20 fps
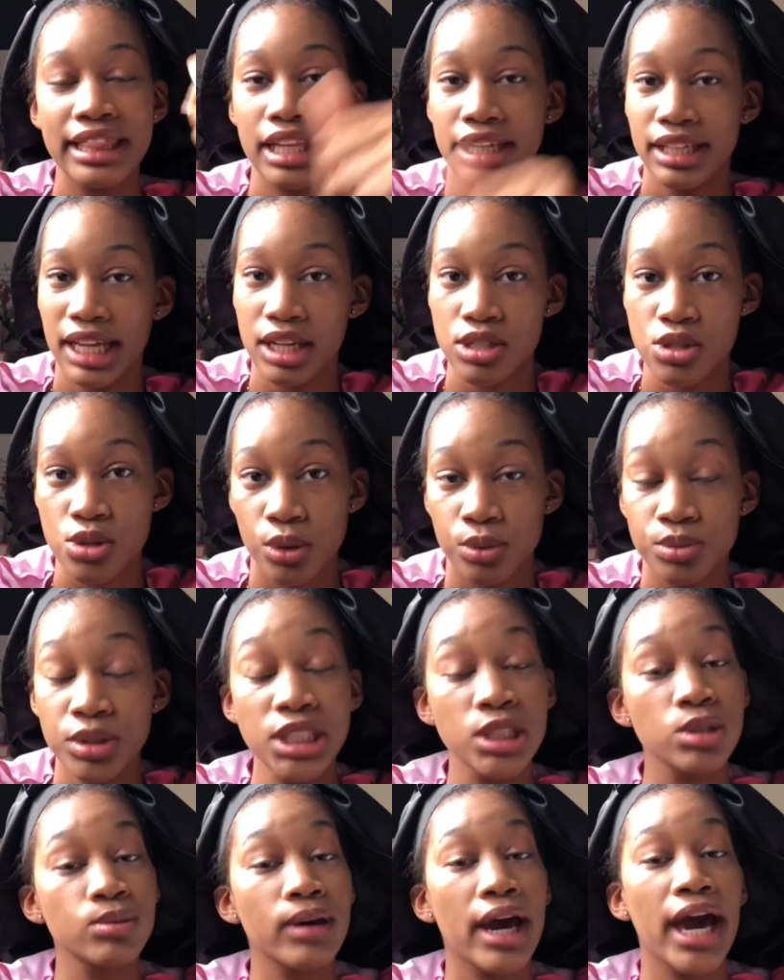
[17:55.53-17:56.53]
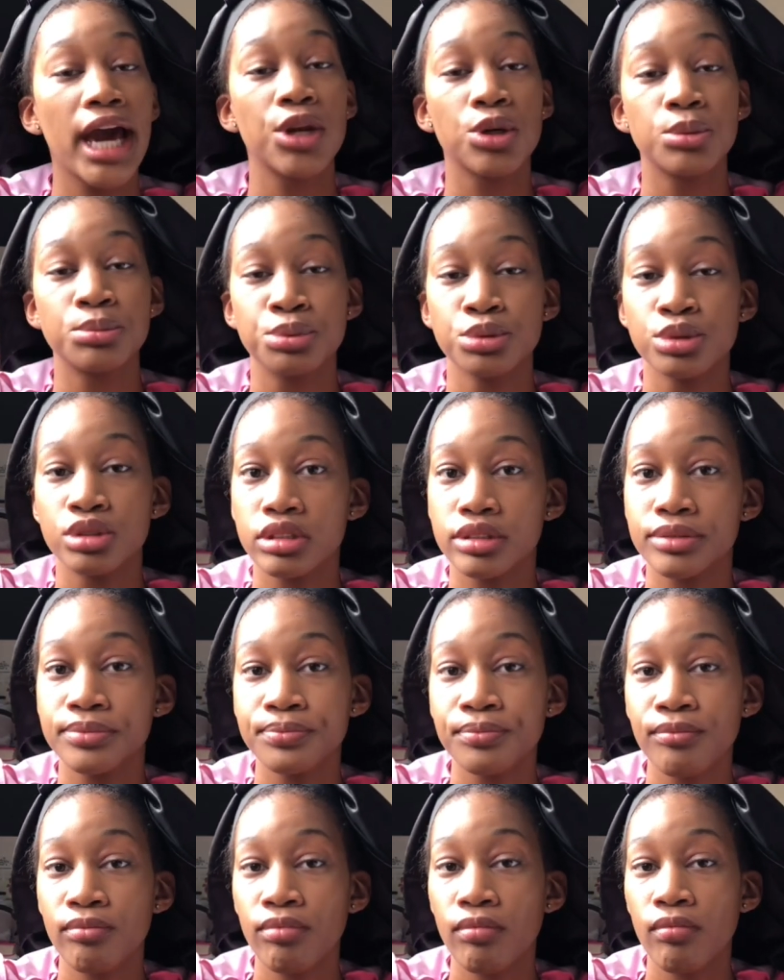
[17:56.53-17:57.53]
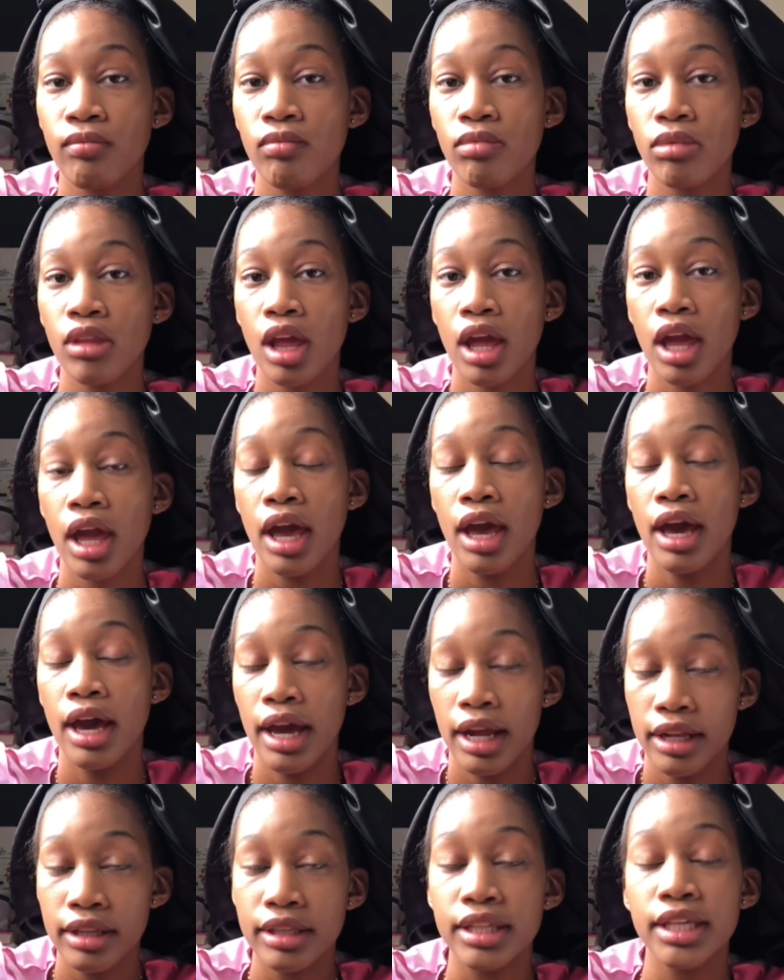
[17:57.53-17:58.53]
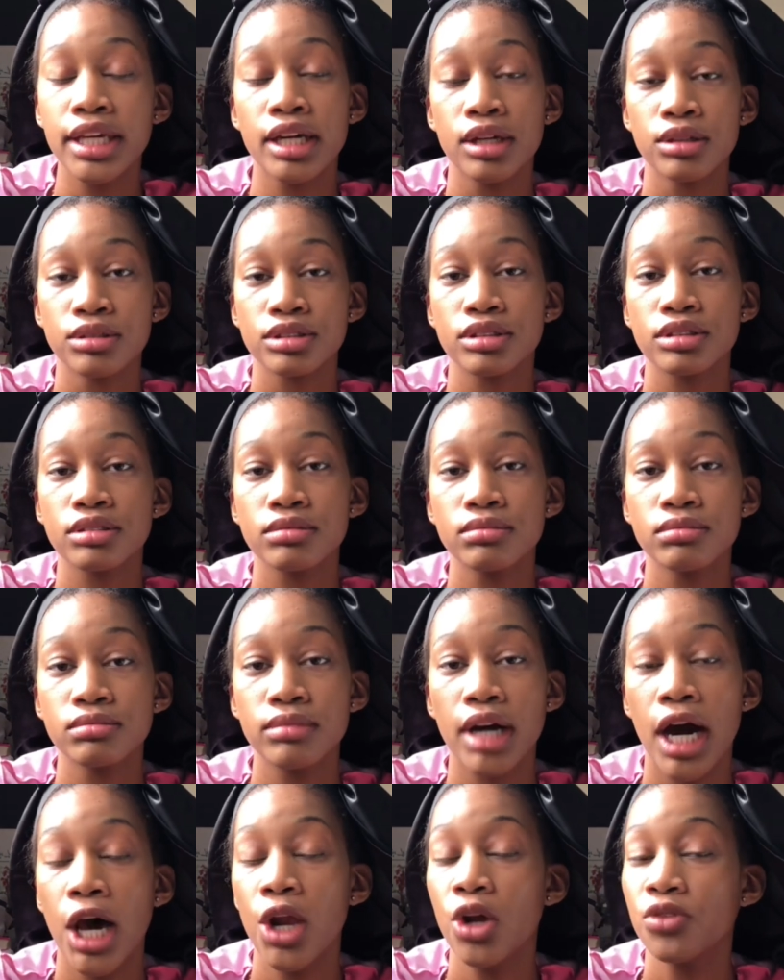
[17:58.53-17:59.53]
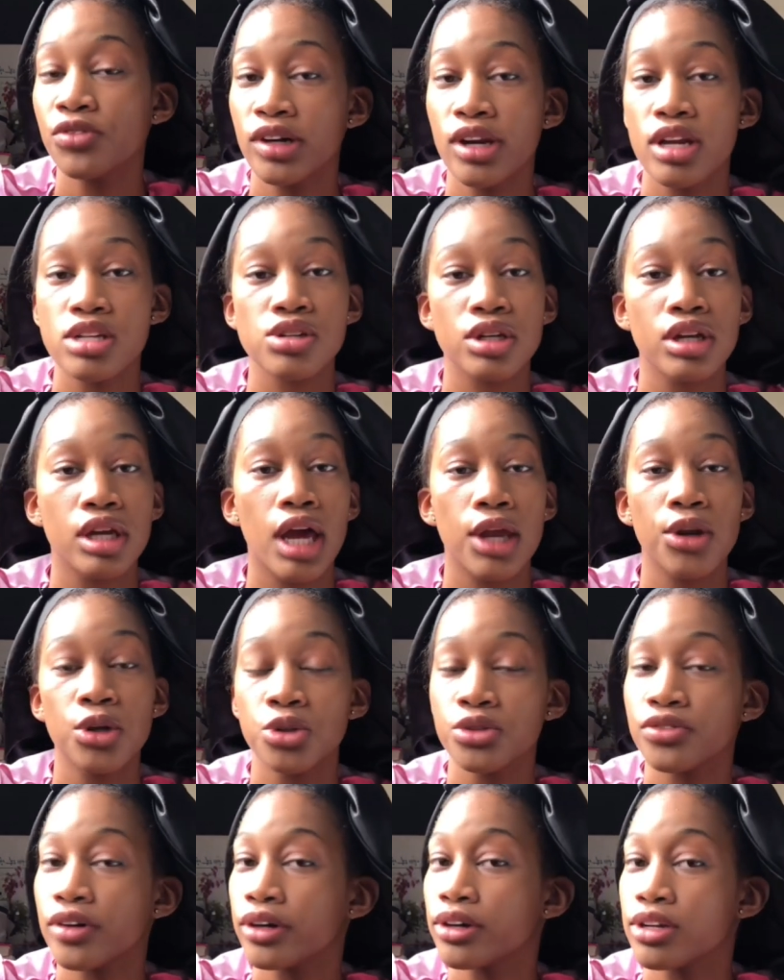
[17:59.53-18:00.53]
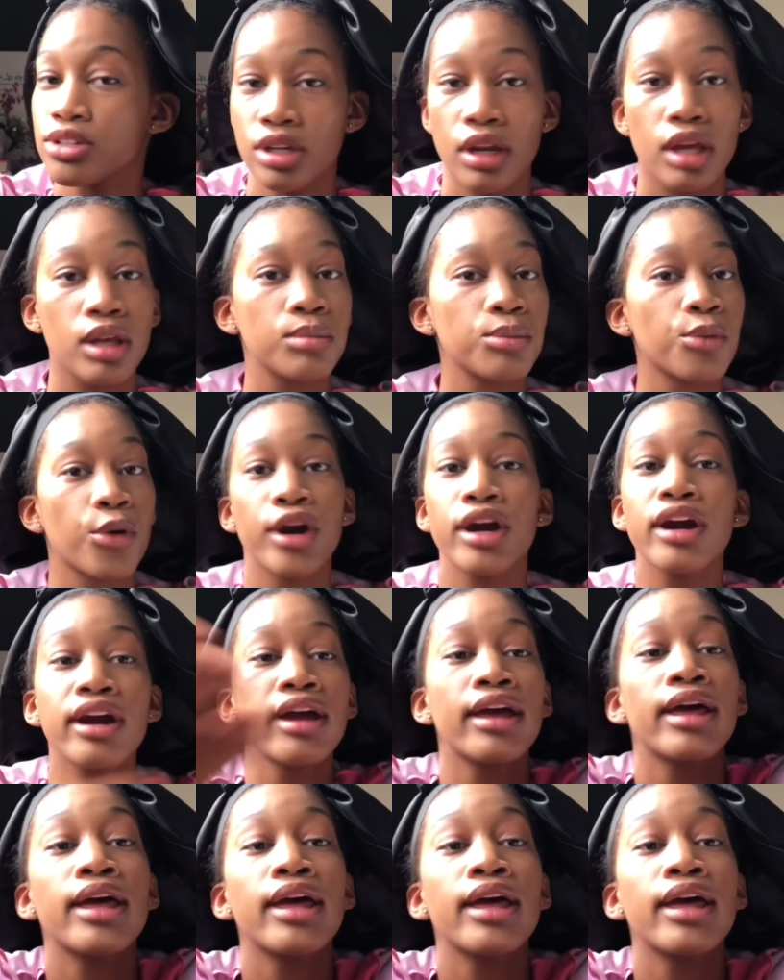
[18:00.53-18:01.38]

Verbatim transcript: Then that's all. This is why I don't put anything else. I don't foundation. I don't do foundation anymore.